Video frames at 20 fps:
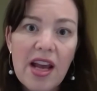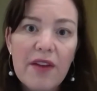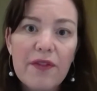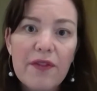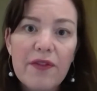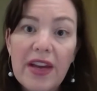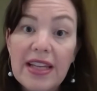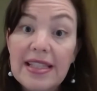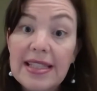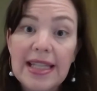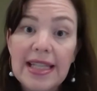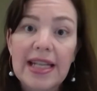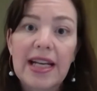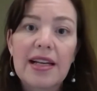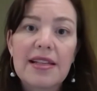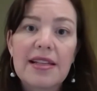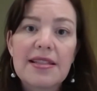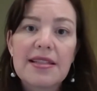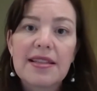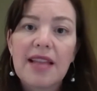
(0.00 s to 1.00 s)
facing
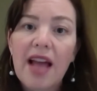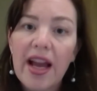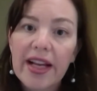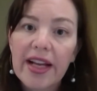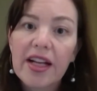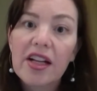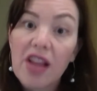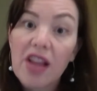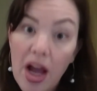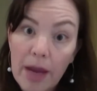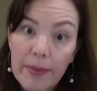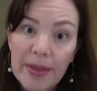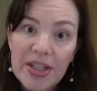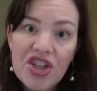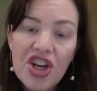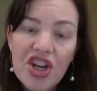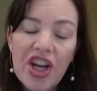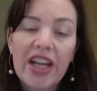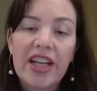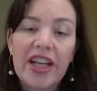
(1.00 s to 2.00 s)
us, like climate
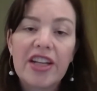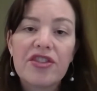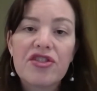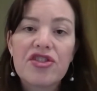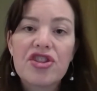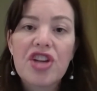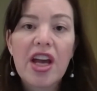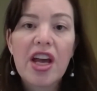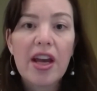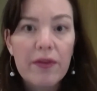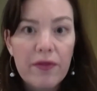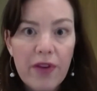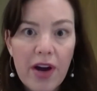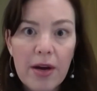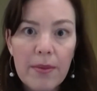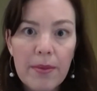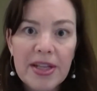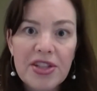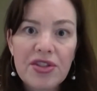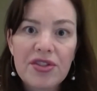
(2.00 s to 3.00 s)
change,
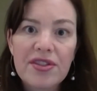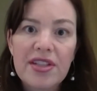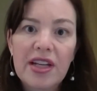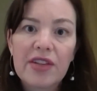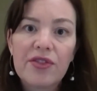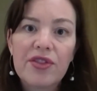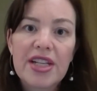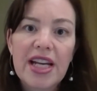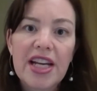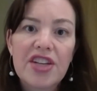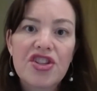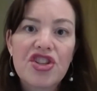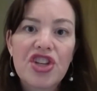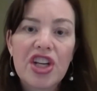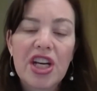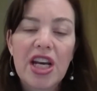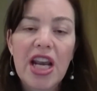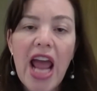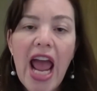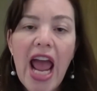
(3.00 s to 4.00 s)
environmental degradation,